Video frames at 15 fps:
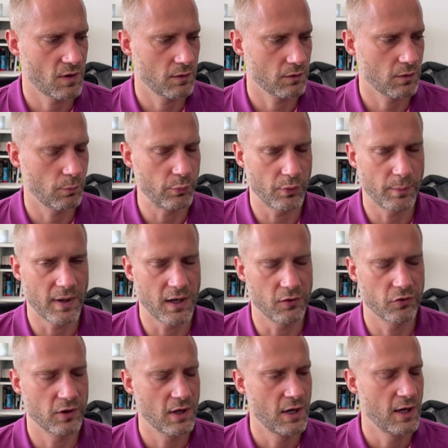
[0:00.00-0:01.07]

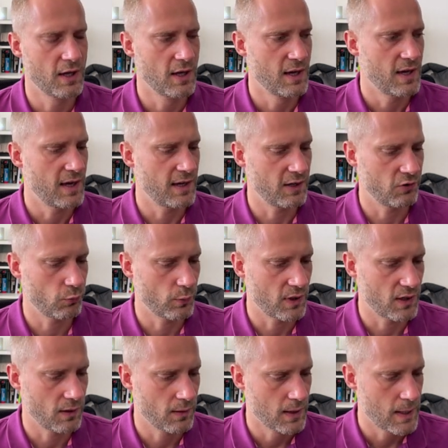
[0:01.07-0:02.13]
compromised. And as
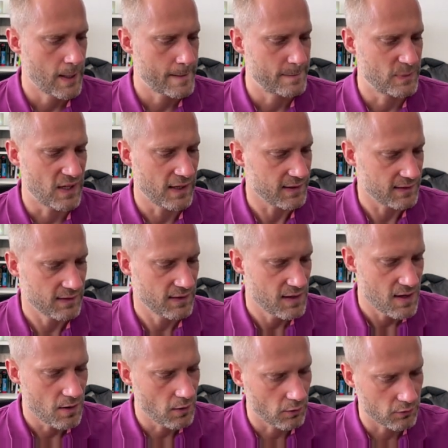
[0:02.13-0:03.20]
well,
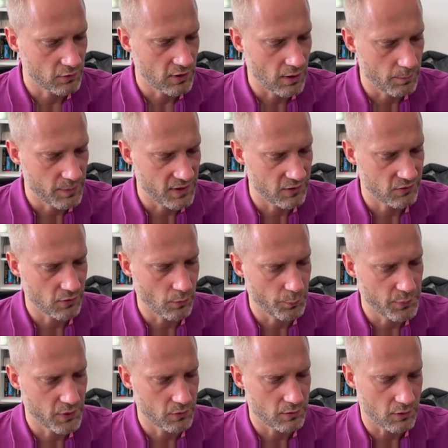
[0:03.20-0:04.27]
on company's
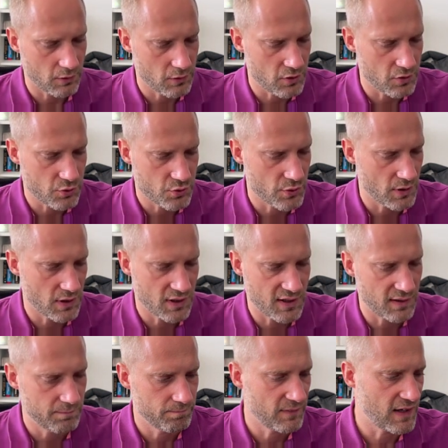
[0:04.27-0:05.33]
computer, you
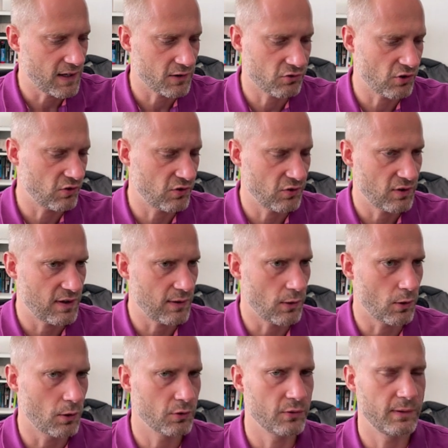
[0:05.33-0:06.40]
usually access
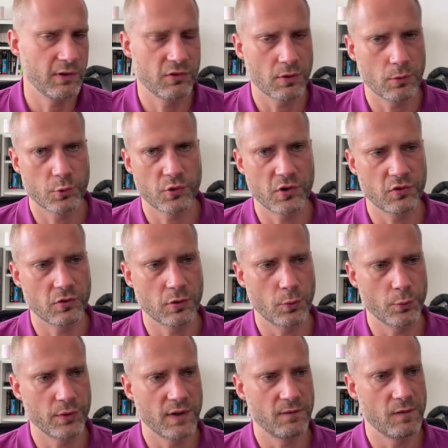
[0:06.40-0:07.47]
all the resources.
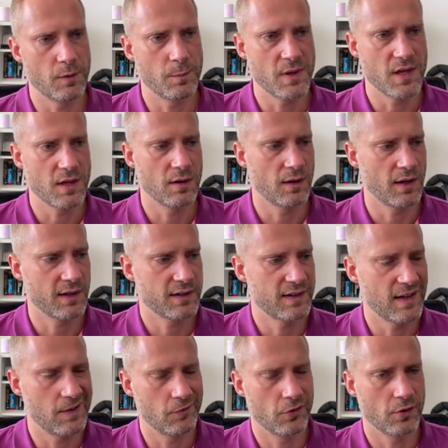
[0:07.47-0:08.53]
So there will be
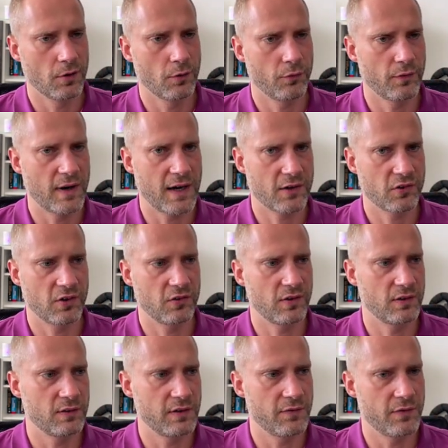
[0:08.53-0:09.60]
tens of access
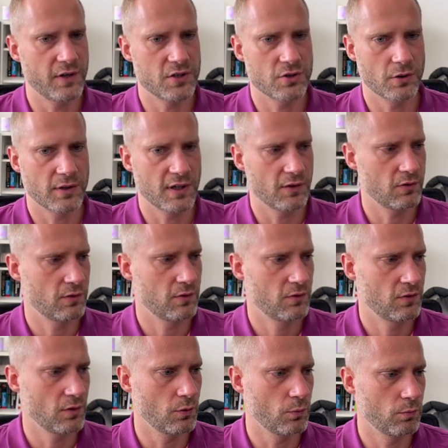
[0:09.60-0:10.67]
and refresh tokens.
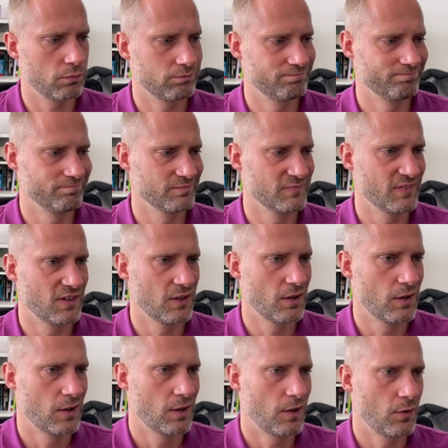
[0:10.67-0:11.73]
So
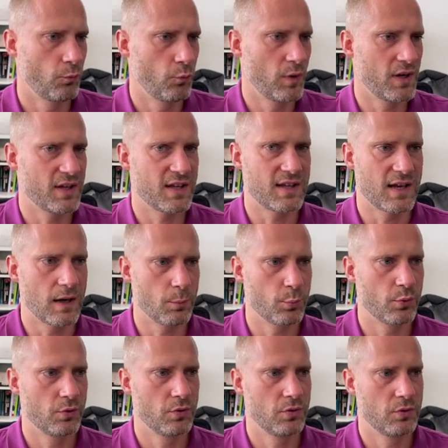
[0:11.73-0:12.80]
will that
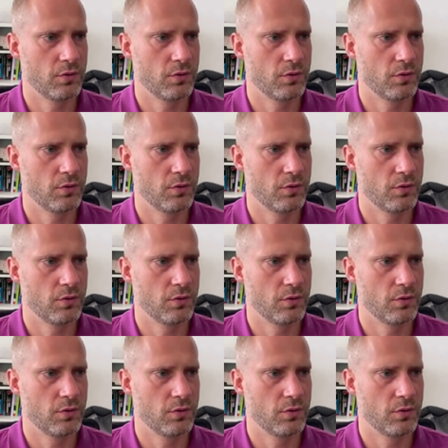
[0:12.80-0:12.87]
help?